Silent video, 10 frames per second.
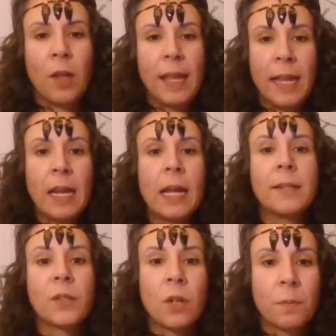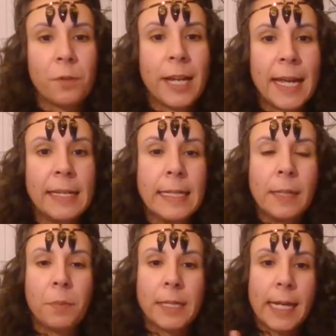in us
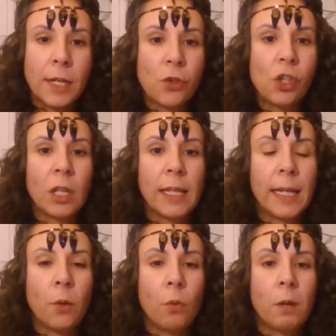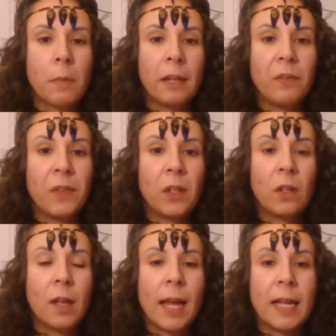comprehending potentially what might
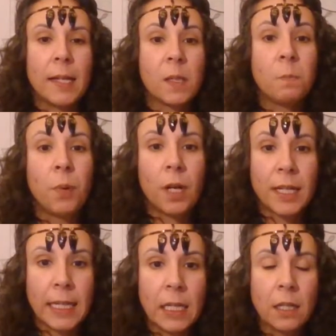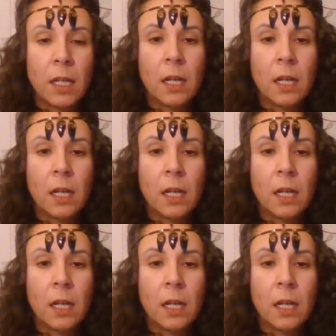feel as body,